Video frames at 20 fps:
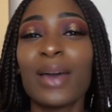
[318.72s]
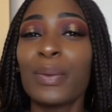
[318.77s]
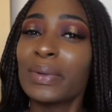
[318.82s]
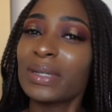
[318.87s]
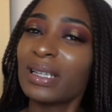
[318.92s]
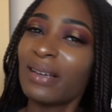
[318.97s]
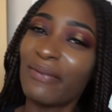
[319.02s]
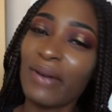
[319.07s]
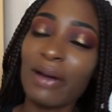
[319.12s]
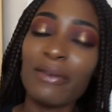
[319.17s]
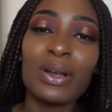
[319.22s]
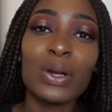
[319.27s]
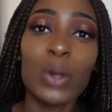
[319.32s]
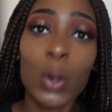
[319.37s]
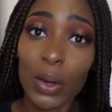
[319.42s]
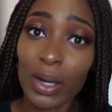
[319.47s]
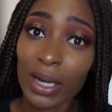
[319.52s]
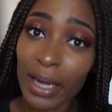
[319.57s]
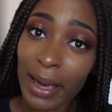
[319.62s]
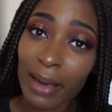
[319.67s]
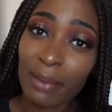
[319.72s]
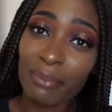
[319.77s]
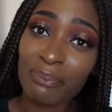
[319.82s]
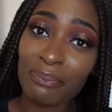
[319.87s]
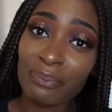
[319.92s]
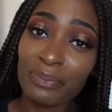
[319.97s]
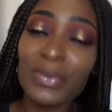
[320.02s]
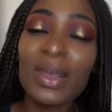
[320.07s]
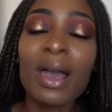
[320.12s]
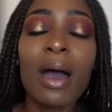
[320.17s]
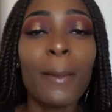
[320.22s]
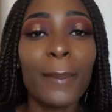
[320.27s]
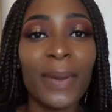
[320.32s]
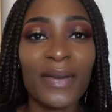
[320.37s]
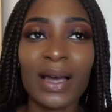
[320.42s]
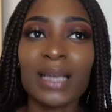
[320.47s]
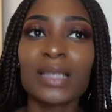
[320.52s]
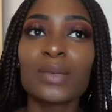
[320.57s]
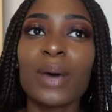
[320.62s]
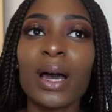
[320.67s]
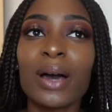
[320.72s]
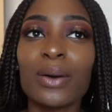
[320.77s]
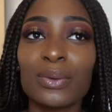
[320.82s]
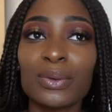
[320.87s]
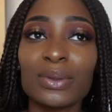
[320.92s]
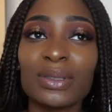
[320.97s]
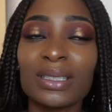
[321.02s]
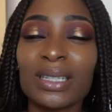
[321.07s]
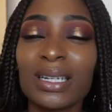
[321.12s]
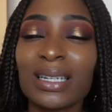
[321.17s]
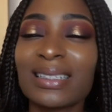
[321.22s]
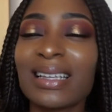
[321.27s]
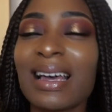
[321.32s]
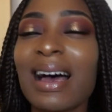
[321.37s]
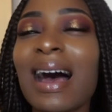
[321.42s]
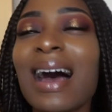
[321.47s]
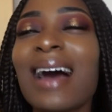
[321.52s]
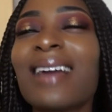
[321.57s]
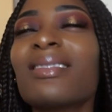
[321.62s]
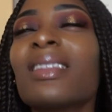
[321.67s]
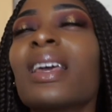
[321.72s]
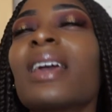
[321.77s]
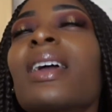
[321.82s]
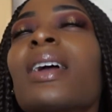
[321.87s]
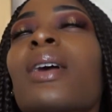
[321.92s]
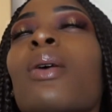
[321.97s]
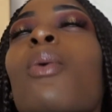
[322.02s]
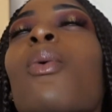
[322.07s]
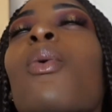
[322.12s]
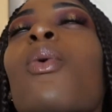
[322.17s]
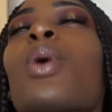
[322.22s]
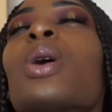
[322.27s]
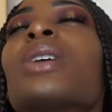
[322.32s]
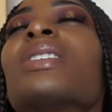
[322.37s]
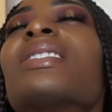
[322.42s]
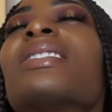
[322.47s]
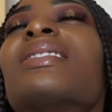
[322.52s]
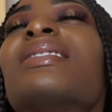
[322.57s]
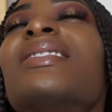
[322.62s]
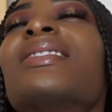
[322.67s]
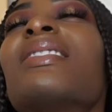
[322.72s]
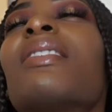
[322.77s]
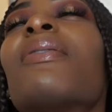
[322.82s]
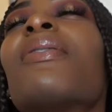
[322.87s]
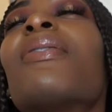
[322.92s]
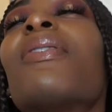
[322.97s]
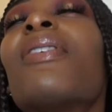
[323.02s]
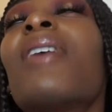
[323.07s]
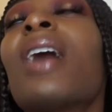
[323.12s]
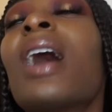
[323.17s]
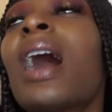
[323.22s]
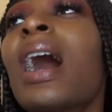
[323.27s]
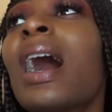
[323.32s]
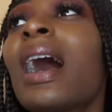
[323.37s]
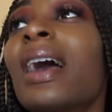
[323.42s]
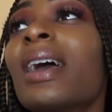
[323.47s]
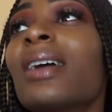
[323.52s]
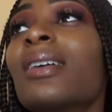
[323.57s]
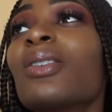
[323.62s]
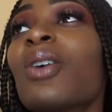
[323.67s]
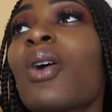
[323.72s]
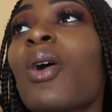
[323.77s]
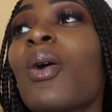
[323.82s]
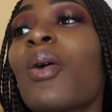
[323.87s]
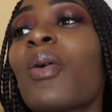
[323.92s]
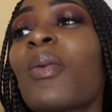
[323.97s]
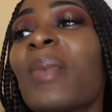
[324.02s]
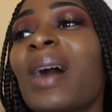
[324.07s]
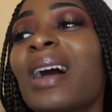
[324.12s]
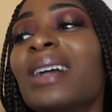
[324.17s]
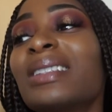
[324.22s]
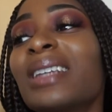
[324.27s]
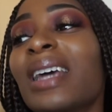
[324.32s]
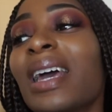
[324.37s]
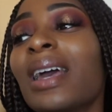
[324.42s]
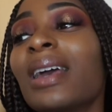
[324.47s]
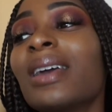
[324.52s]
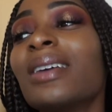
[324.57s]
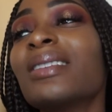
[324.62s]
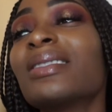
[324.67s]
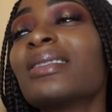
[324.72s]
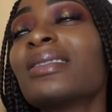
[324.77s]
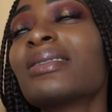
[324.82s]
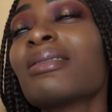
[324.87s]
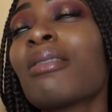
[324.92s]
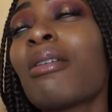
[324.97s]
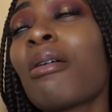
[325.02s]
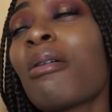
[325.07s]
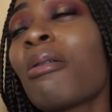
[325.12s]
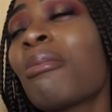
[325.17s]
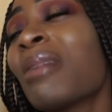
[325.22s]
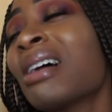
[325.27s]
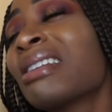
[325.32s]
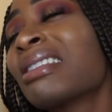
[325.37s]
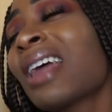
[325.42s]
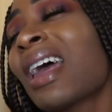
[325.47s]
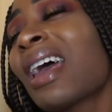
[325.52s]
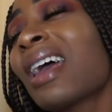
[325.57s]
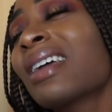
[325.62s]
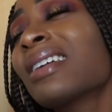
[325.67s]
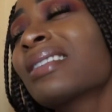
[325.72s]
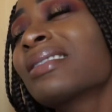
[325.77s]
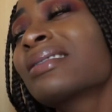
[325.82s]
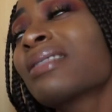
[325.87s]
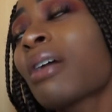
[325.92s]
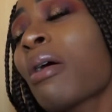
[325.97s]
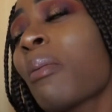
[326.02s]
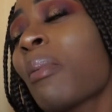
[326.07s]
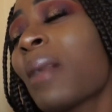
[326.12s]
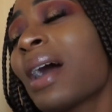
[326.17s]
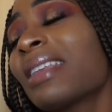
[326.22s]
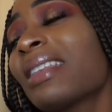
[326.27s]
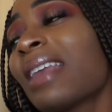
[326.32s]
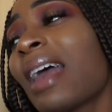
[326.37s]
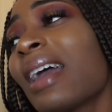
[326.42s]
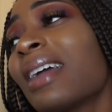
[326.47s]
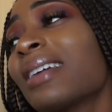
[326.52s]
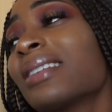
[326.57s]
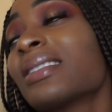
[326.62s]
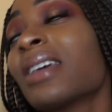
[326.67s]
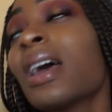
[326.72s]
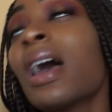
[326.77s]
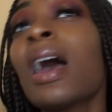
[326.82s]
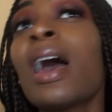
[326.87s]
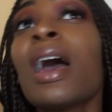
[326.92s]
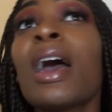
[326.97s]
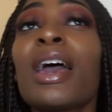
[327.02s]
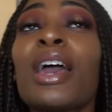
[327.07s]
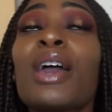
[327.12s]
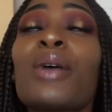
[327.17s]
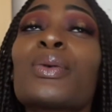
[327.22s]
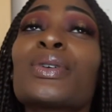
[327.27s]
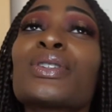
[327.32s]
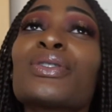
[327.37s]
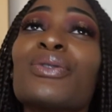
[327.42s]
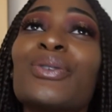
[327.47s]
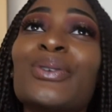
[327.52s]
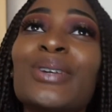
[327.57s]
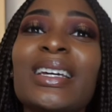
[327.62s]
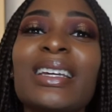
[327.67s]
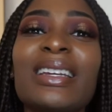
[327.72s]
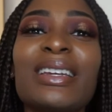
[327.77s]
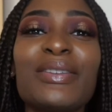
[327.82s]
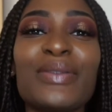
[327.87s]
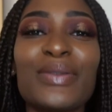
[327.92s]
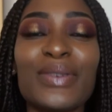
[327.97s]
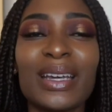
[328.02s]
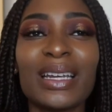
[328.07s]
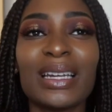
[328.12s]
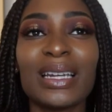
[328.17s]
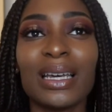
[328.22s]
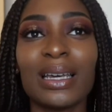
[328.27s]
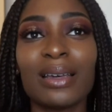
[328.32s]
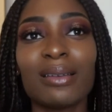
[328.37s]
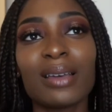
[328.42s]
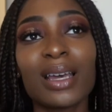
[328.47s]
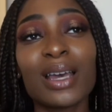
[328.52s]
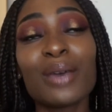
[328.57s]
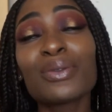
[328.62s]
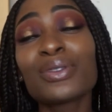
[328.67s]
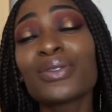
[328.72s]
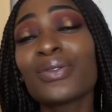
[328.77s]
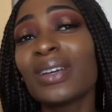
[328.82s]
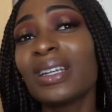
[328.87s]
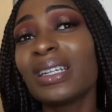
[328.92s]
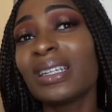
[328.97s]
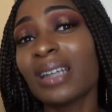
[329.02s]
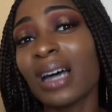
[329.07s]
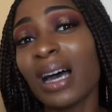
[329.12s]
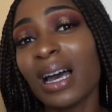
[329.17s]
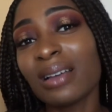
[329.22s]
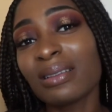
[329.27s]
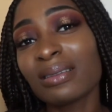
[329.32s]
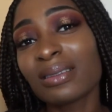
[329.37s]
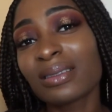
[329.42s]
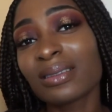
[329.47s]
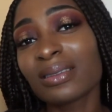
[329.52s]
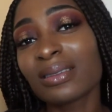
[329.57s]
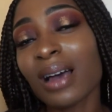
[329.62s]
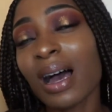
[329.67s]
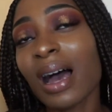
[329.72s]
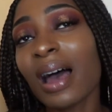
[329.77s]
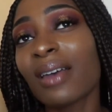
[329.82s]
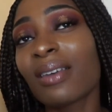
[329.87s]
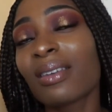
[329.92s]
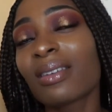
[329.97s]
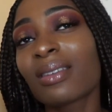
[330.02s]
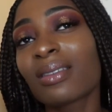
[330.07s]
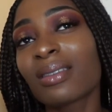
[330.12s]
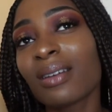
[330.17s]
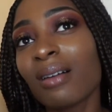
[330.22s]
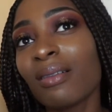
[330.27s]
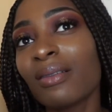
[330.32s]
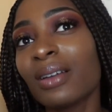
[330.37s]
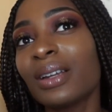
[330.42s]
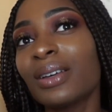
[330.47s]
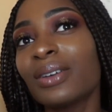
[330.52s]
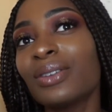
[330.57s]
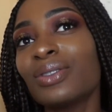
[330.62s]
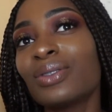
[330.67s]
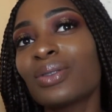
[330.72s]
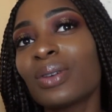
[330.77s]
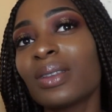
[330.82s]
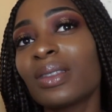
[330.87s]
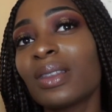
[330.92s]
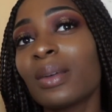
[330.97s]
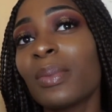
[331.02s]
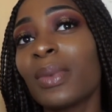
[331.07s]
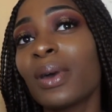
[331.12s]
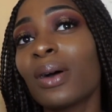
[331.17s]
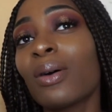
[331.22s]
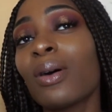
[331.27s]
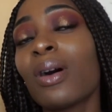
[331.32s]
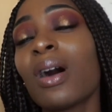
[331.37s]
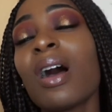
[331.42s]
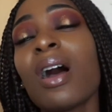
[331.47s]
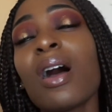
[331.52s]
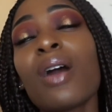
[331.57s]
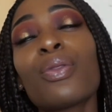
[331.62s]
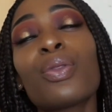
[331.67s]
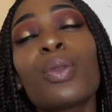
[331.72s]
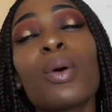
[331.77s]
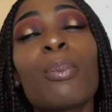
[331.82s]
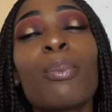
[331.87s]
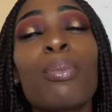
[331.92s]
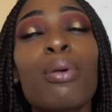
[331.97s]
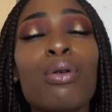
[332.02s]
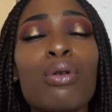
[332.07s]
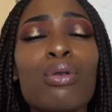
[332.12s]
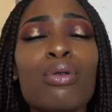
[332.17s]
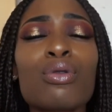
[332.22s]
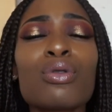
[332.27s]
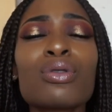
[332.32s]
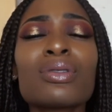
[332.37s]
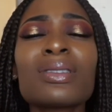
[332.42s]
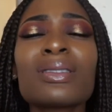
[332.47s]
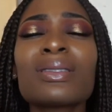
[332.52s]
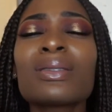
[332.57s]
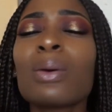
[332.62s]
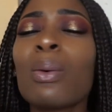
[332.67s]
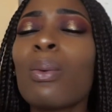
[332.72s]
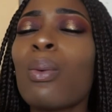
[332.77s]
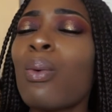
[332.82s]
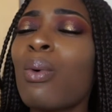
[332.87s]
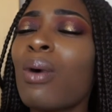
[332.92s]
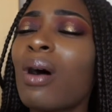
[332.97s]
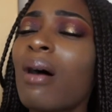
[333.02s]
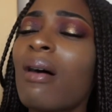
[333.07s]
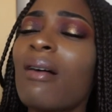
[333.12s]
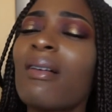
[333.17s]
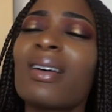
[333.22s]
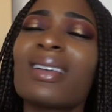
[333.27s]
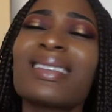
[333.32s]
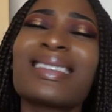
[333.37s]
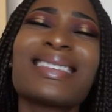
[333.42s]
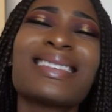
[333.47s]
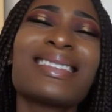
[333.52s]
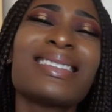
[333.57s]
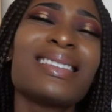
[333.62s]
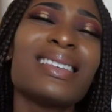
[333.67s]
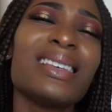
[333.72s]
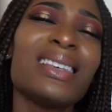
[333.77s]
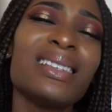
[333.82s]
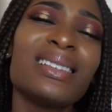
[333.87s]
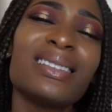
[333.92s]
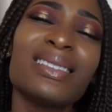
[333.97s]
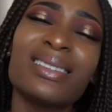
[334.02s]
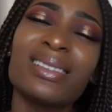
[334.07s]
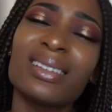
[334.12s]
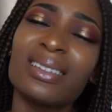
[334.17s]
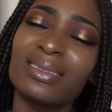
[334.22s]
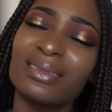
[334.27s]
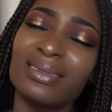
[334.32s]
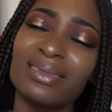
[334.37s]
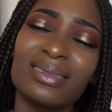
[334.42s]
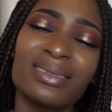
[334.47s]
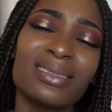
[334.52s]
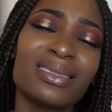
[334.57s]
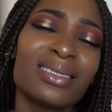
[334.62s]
It was a very long name, but that's what I ordered, and it was divine. Oh my days, oh my days, oh my days. It was really nice. I thoroughly enjoyed the meal. The prawns were seasoned.